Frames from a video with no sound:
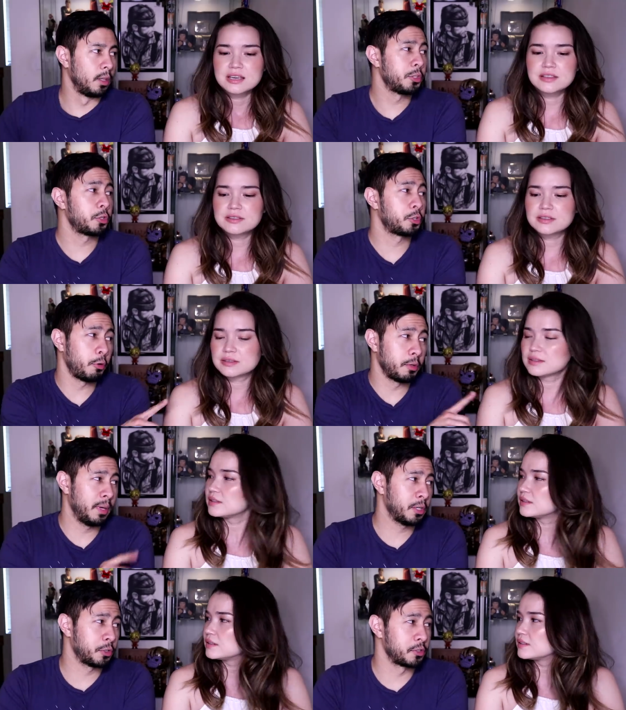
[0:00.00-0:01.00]
Speaker 1: unless you're Sony
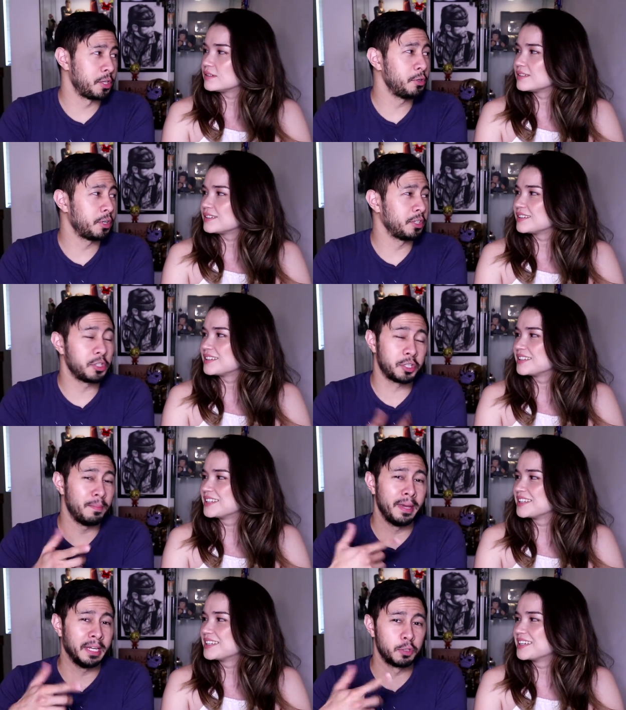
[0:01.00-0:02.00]
Pictures, then you can just
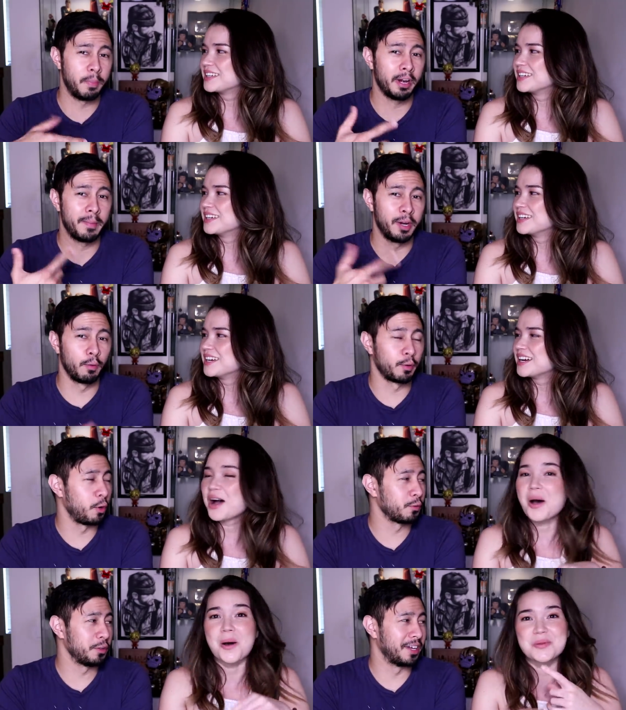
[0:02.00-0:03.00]
keep making Spider-Man over
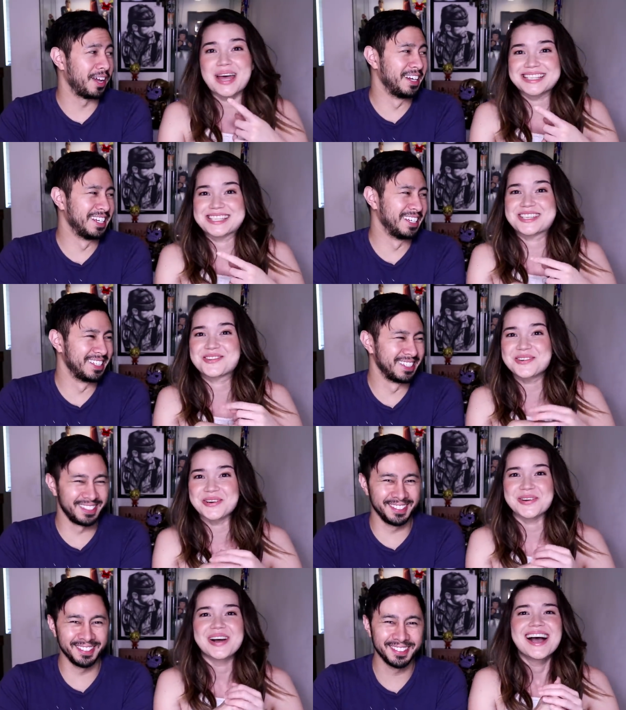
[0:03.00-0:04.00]
and over oh, again. That's
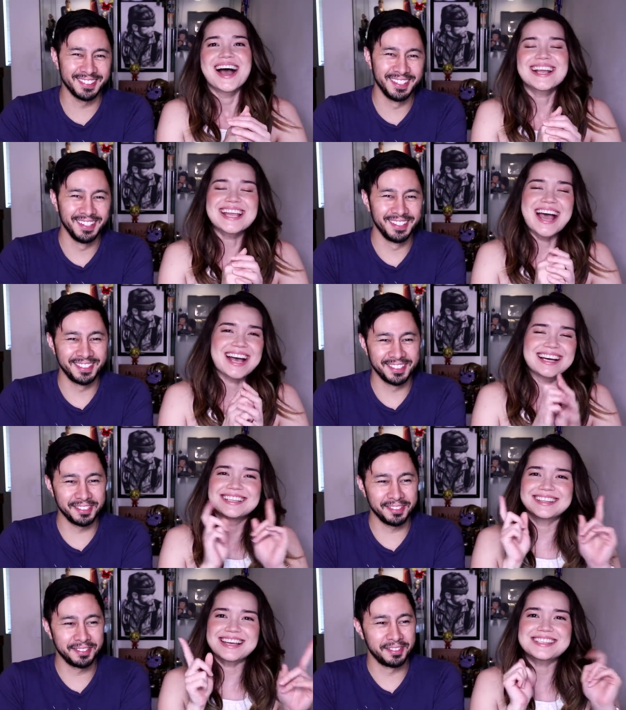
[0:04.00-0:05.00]
Speaker 2: true. yeah,
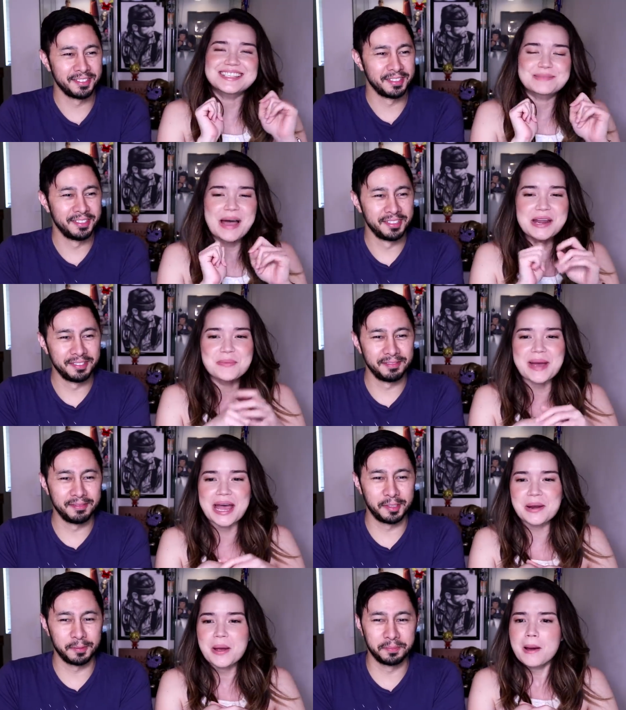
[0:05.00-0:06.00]
unless it's
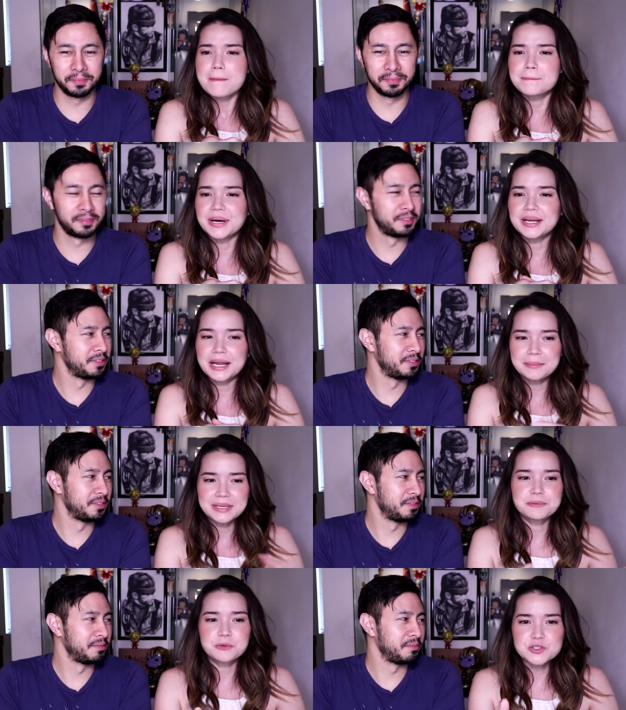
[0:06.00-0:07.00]
Spider-Man. Mm. But I
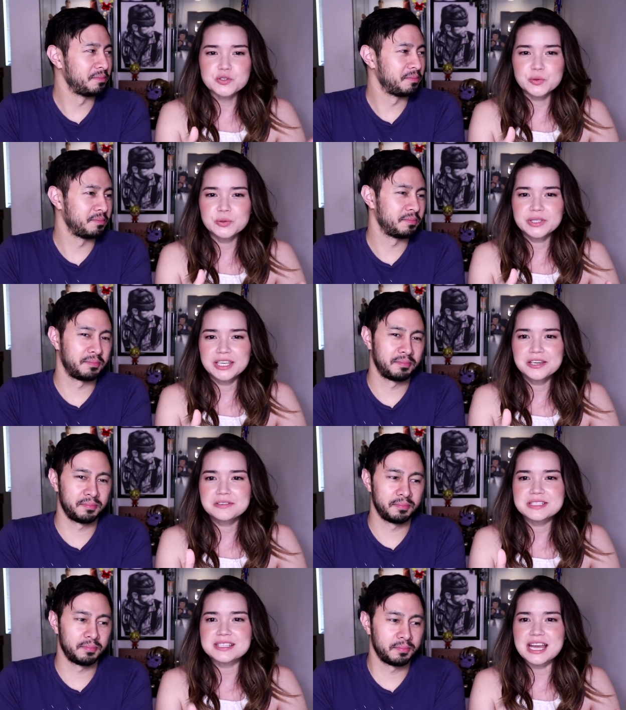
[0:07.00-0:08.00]
mean, what's cool
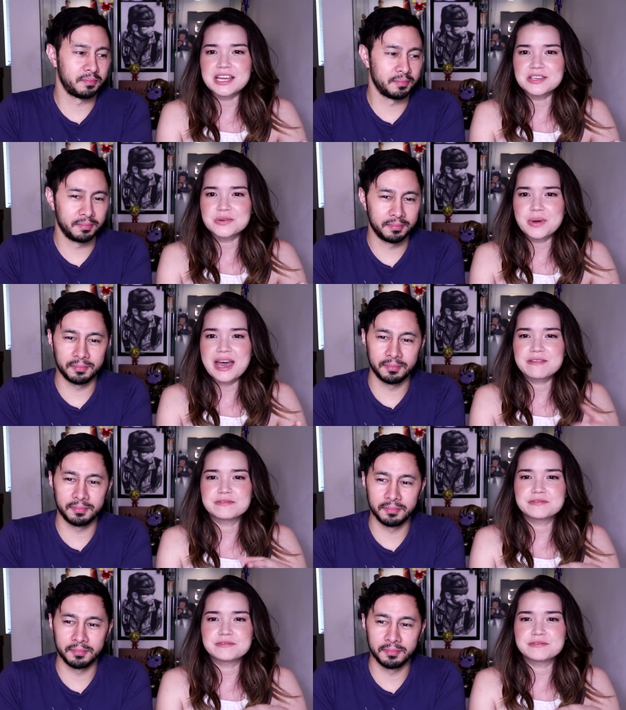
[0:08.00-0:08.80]
here is that you have